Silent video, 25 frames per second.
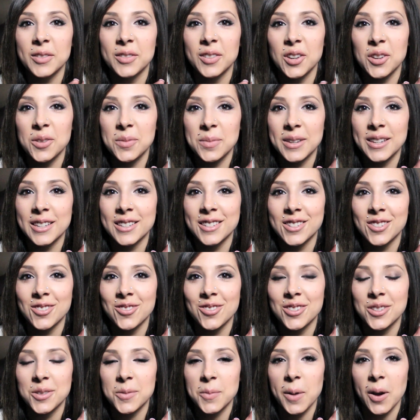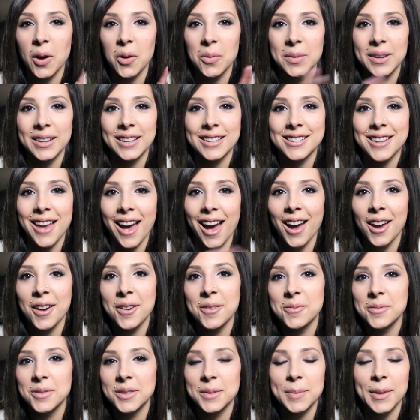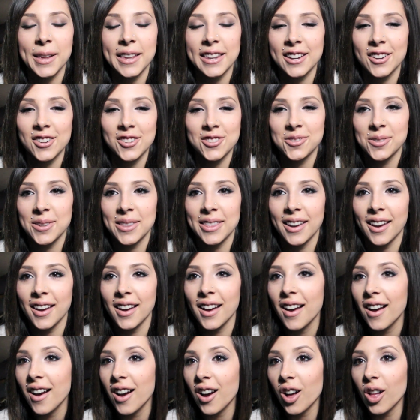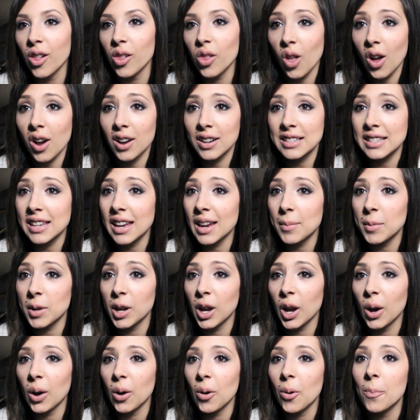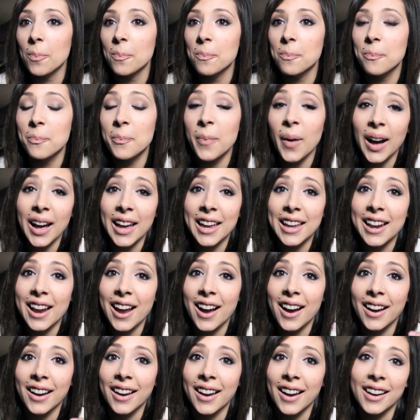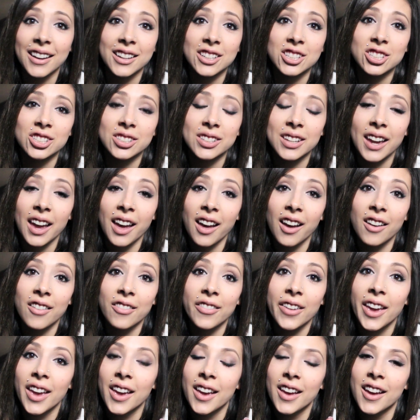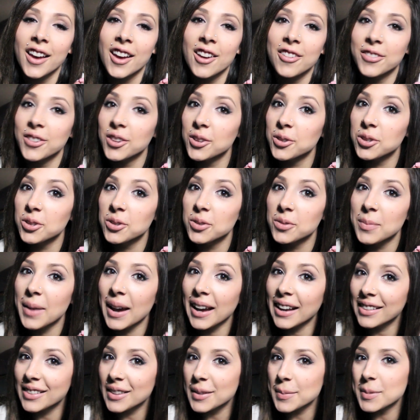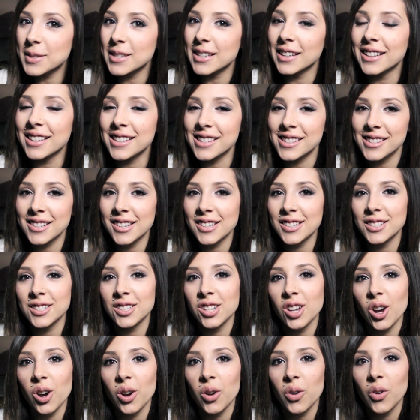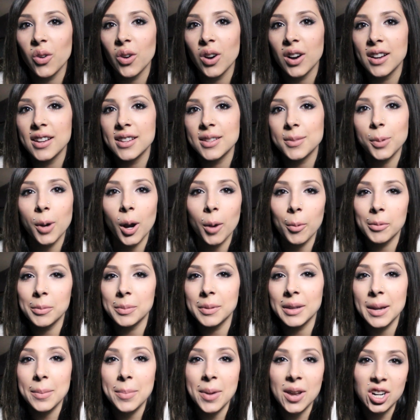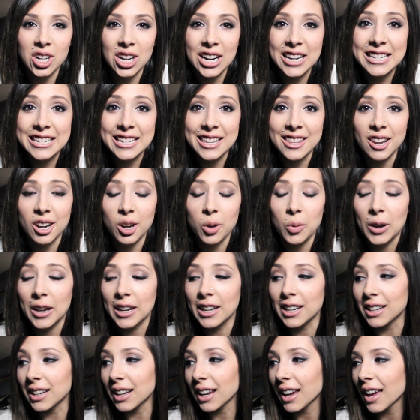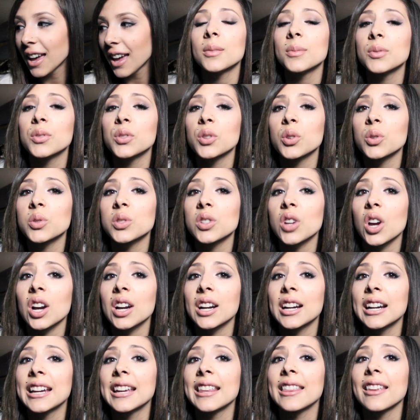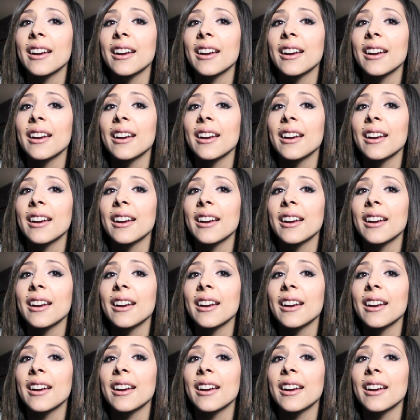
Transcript: filming soon as well because I was planning on doing that a long time ago, but I actually have a few new MAC lipsticks, so it's probably a better idea that I waited. I'm so sorry